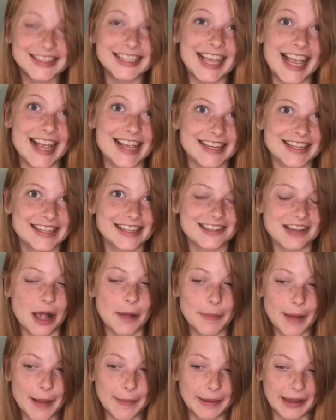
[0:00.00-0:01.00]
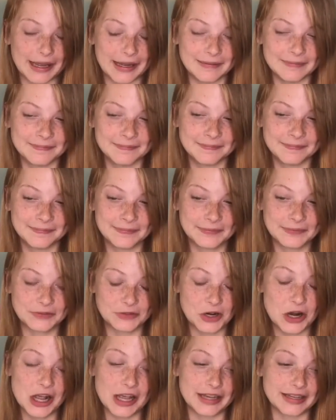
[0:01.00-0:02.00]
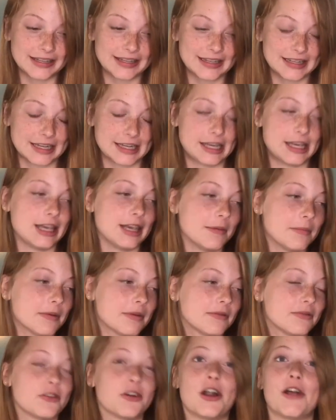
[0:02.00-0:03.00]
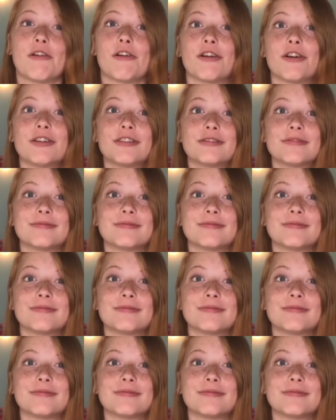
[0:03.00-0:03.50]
Yes, a puppy for us to keep forever.